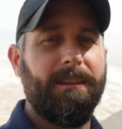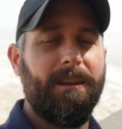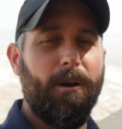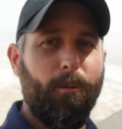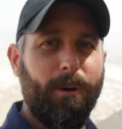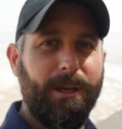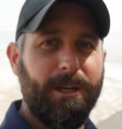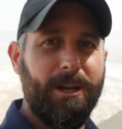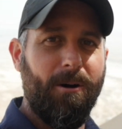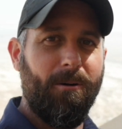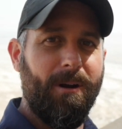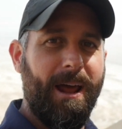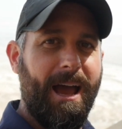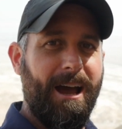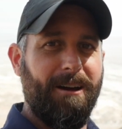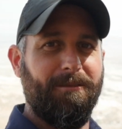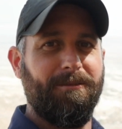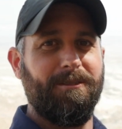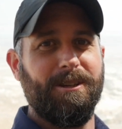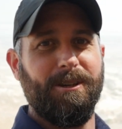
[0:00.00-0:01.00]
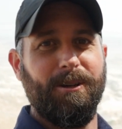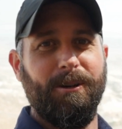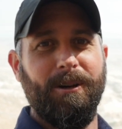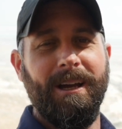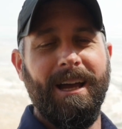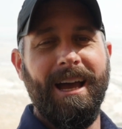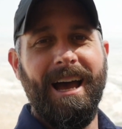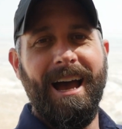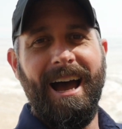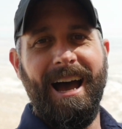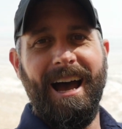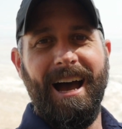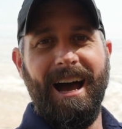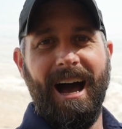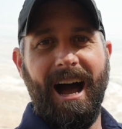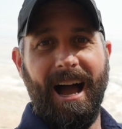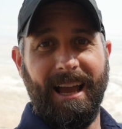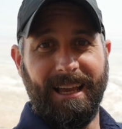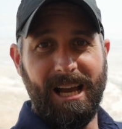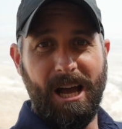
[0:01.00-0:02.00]
that we don't have to
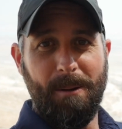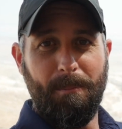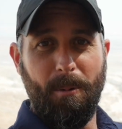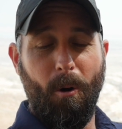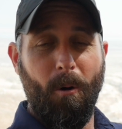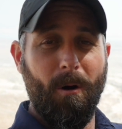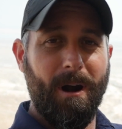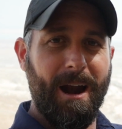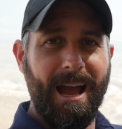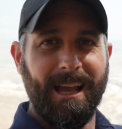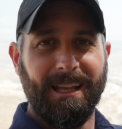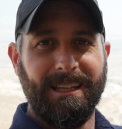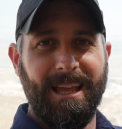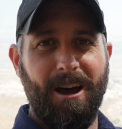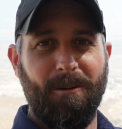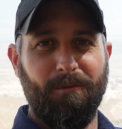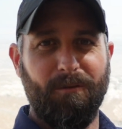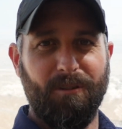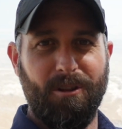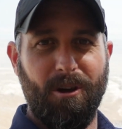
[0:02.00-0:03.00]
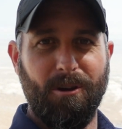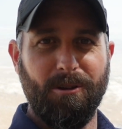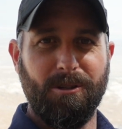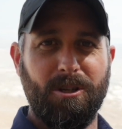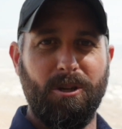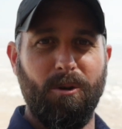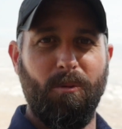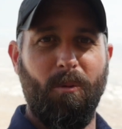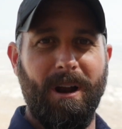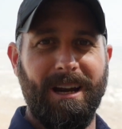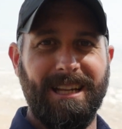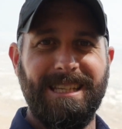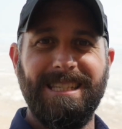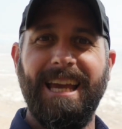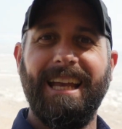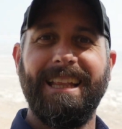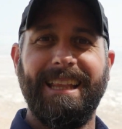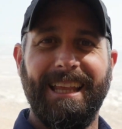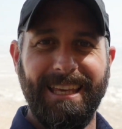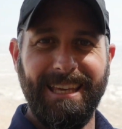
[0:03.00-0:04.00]
hike up or hike down for those who want to
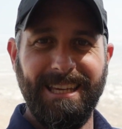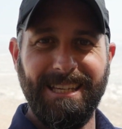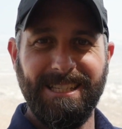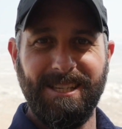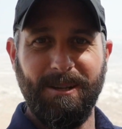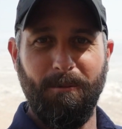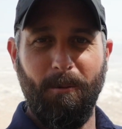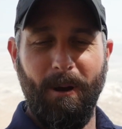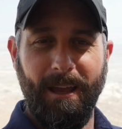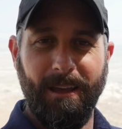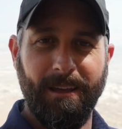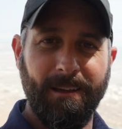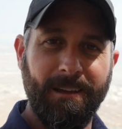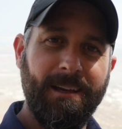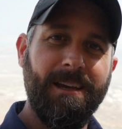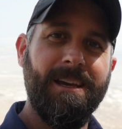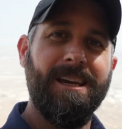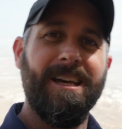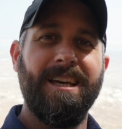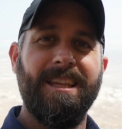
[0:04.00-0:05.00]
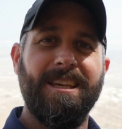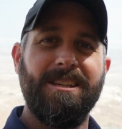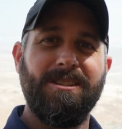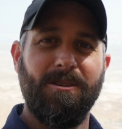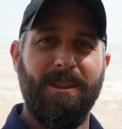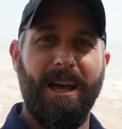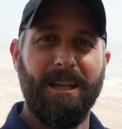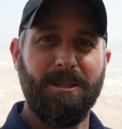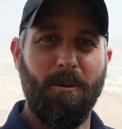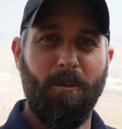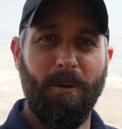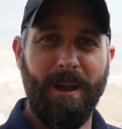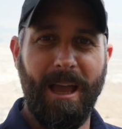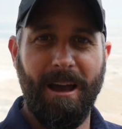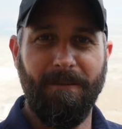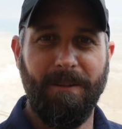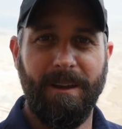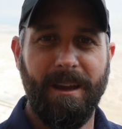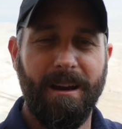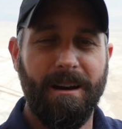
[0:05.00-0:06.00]
take the easy way. So that's what we
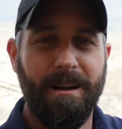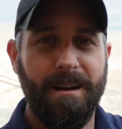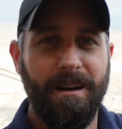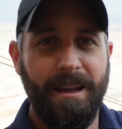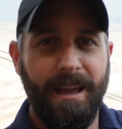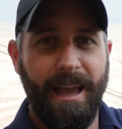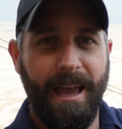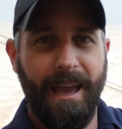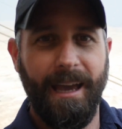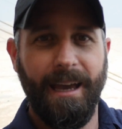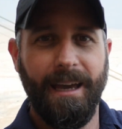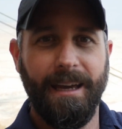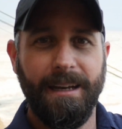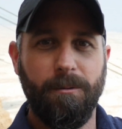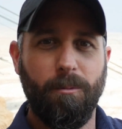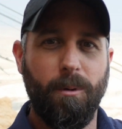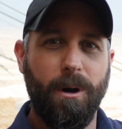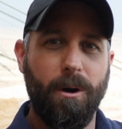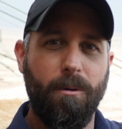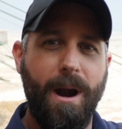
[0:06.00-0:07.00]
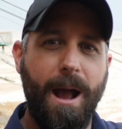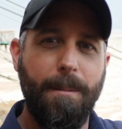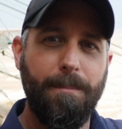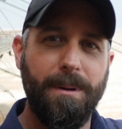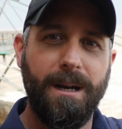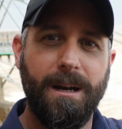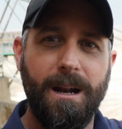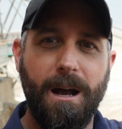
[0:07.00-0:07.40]
have here, and we're wrapping it